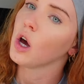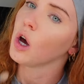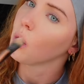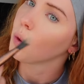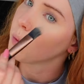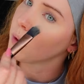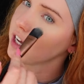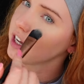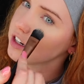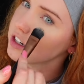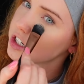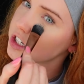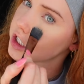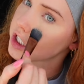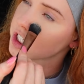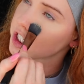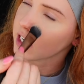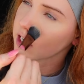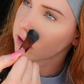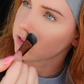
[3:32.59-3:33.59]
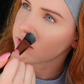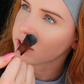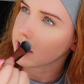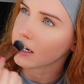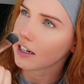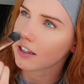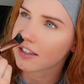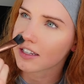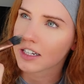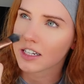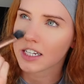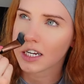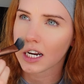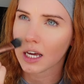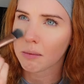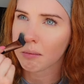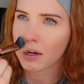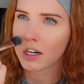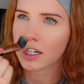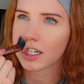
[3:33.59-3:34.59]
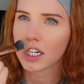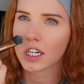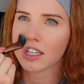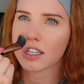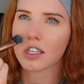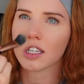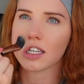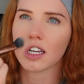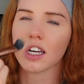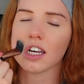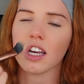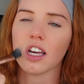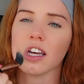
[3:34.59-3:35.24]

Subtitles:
which in a rainy city like Manchester